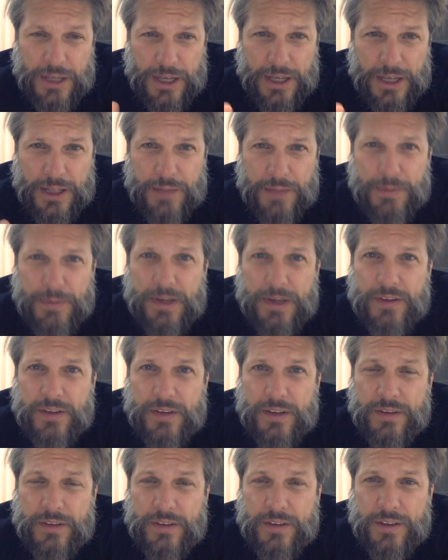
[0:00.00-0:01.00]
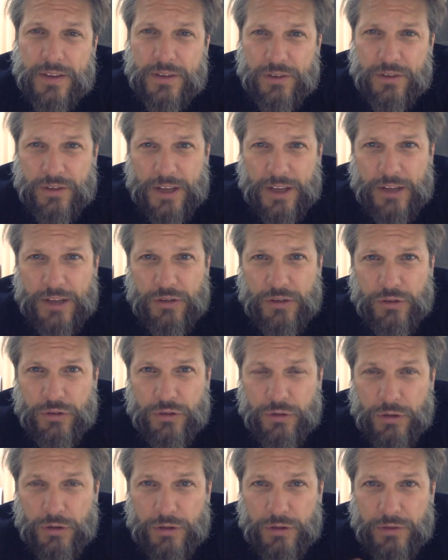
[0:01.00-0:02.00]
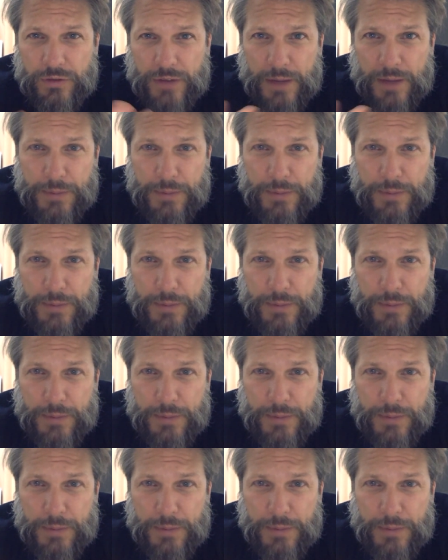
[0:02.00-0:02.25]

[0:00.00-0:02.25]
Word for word: and that makes sense that the statues sort of